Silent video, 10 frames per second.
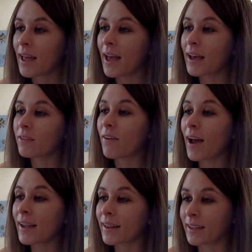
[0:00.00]
and
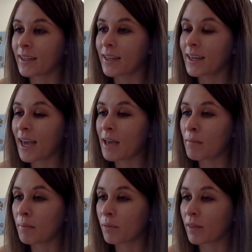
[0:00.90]
finally he came
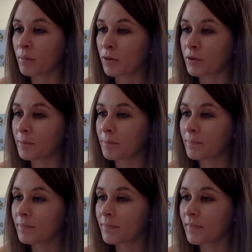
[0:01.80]
up with a broom.
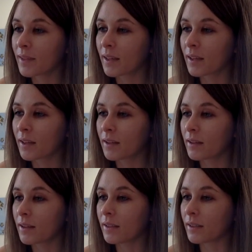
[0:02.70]

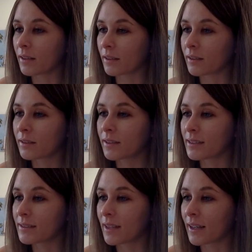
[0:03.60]
Here, he
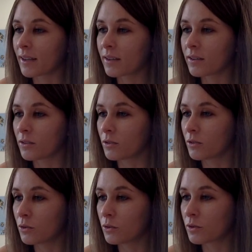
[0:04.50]
said,
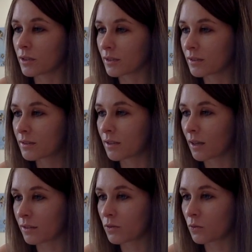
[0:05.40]
you should
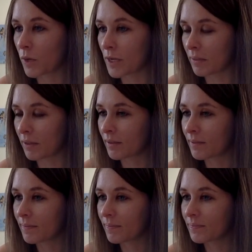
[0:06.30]
start sweeping.
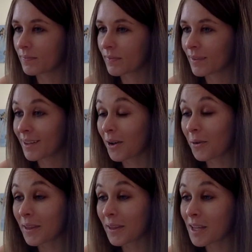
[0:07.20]

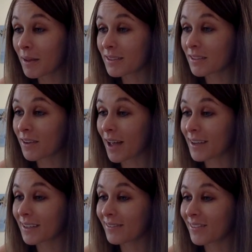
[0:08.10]
Only he must have
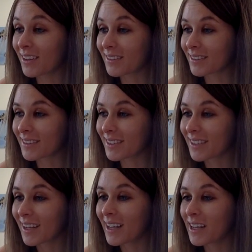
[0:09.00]
gotten confused.
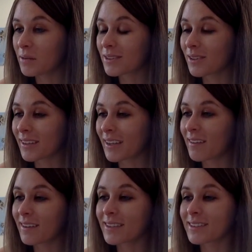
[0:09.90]
He was holding
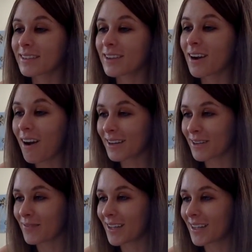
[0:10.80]
out his guitar to
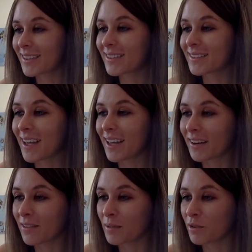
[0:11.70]
me instead
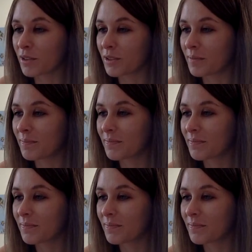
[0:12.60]
of the broom.